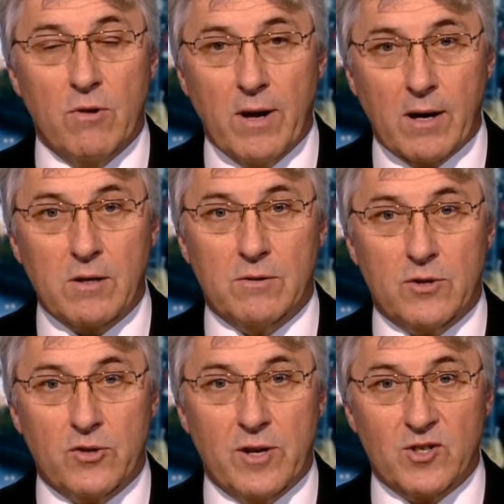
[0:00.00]
to run our
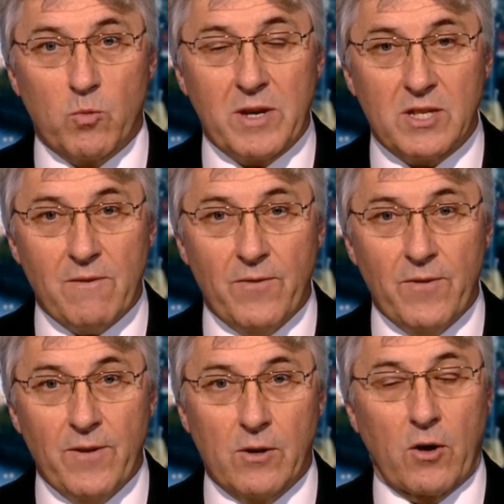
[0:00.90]
country as we see
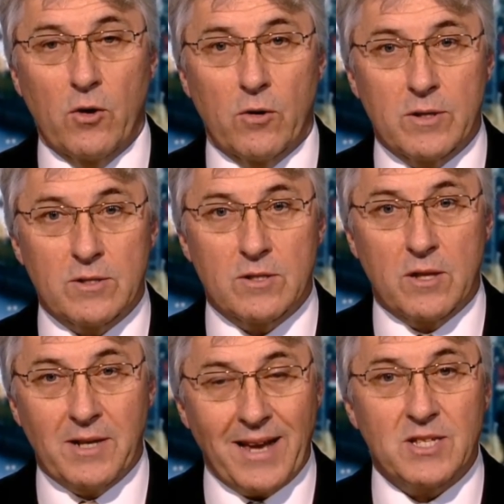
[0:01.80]
fit, not according to
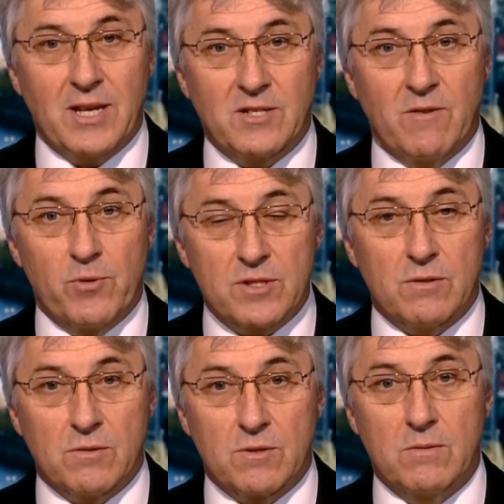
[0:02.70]
the diktat of
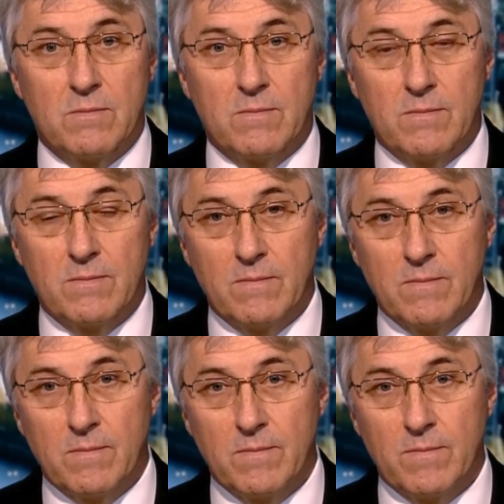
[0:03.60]
Brussels.
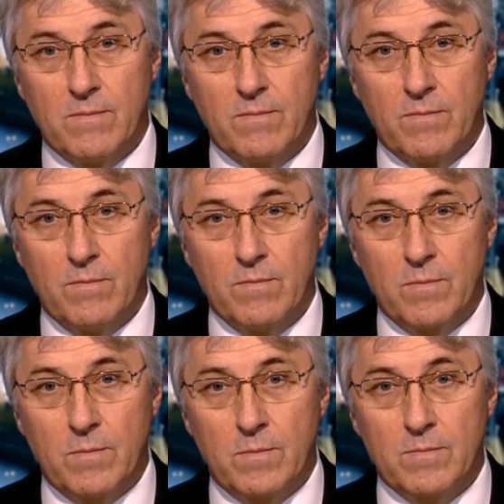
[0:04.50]
And, and
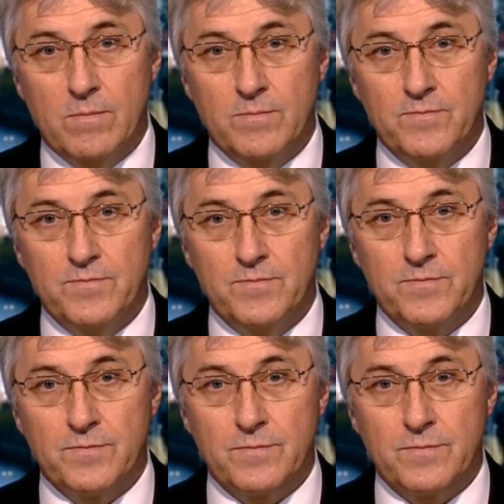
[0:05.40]
yet, these figures